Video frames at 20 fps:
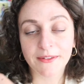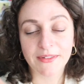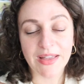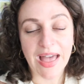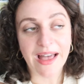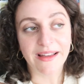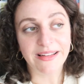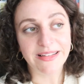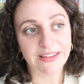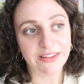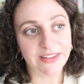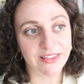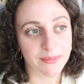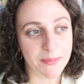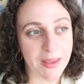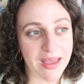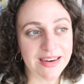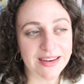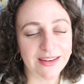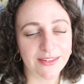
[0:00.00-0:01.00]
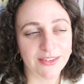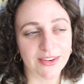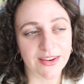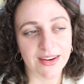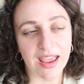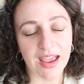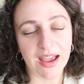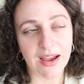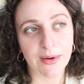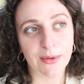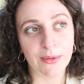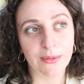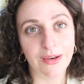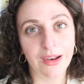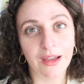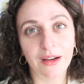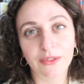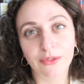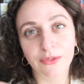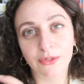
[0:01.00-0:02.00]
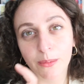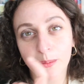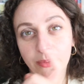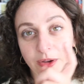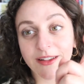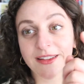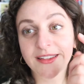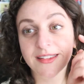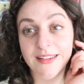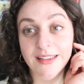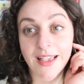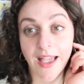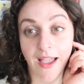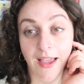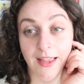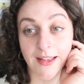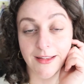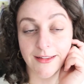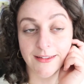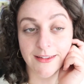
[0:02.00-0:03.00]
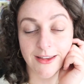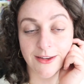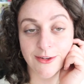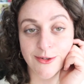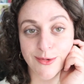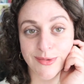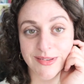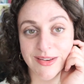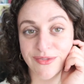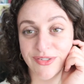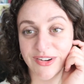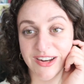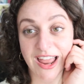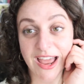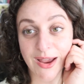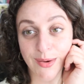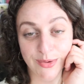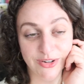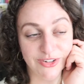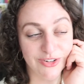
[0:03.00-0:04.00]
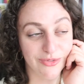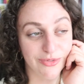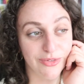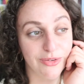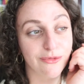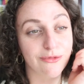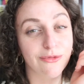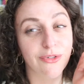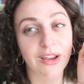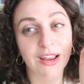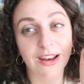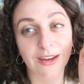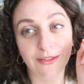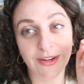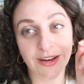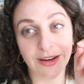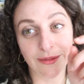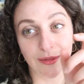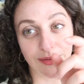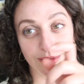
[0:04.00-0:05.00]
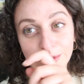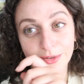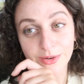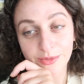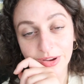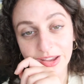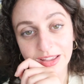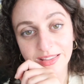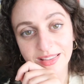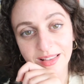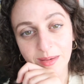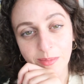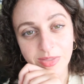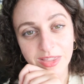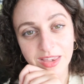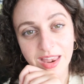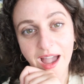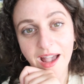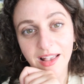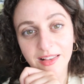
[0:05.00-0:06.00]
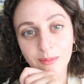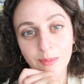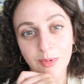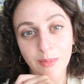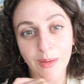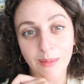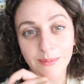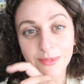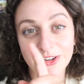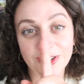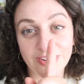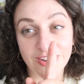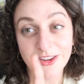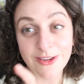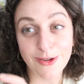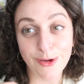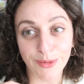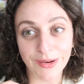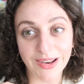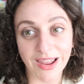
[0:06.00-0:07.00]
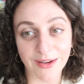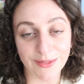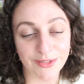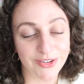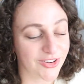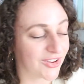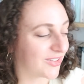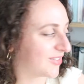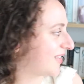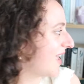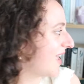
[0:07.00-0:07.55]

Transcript: of how I learned Spanish and how love for books can teach you a different language if you really, really want to read something that hasn't been published in your language just